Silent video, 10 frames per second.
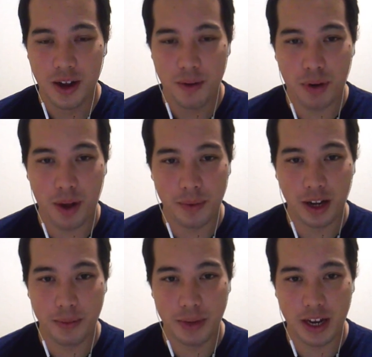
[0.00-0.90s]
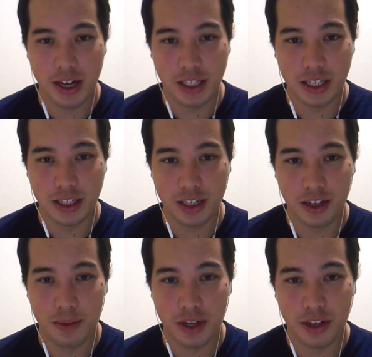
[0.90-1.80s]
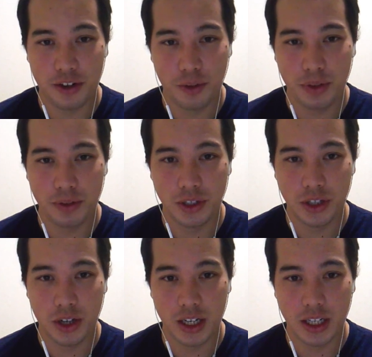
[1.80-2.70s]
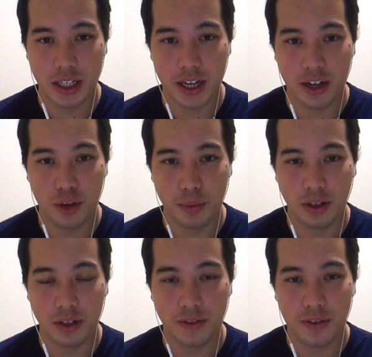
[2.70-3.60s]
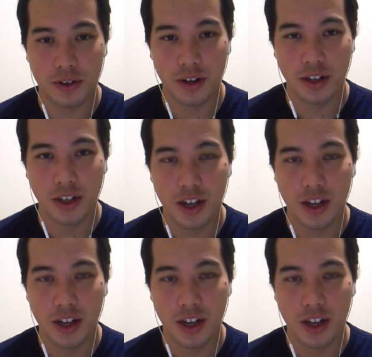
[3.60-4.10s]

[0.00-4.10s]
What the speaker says: Probably not going to make any sense at all, but I hope you enjoyed it, and I hope you look forward